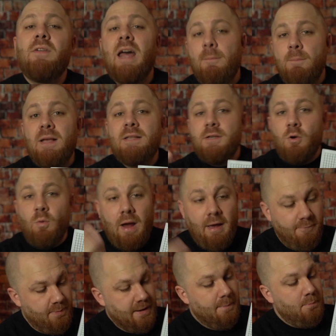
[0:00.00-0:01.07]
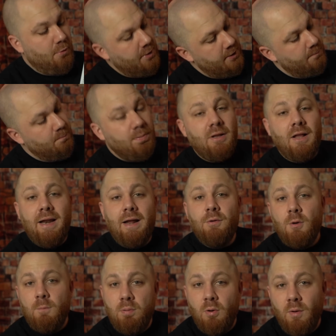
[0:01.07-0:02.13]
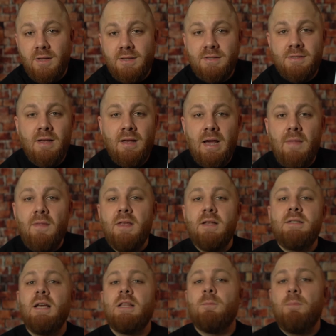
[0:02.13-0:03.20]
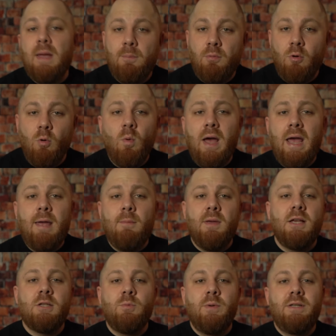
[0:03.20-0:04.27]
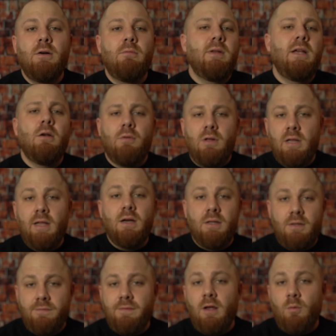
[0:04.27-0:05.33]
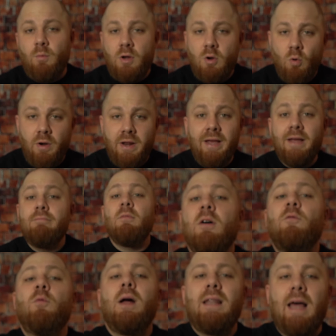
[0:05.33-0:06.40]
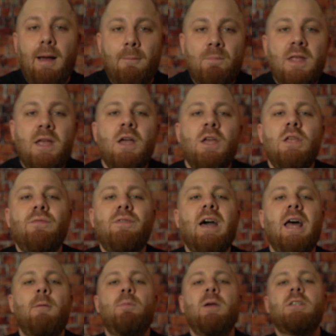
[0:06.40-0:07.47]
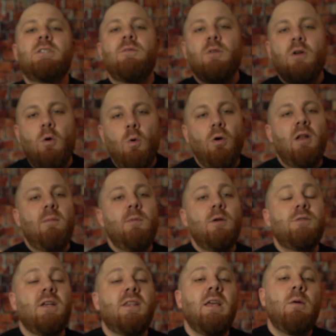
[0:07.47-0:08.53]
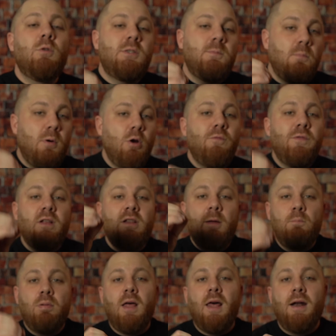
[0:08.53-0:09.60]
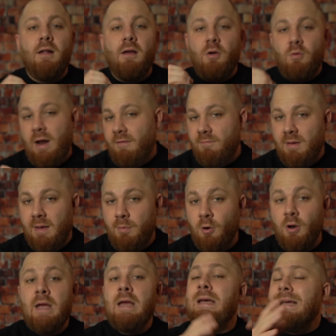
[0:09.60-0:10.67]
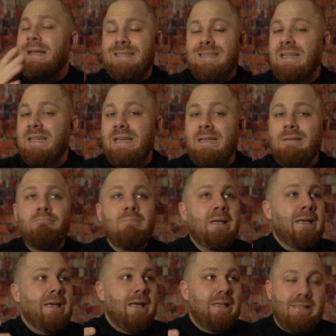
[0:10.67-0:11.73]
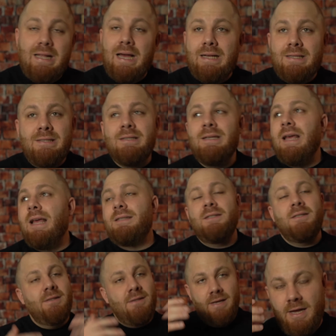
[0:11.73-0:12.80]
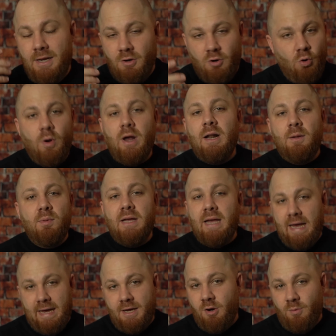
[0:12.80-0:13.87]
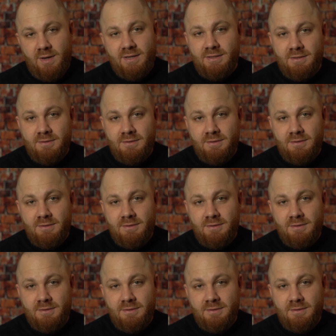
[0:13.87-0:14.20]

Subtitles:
got a piece of graph paper, you plot out your points, and then you take the paper away because we don't hear click on the final recording, and voila! You've got a piece of recorded music that was perfectly plotted on graph paper. It's clean, it's nice, it's incredibly accurate.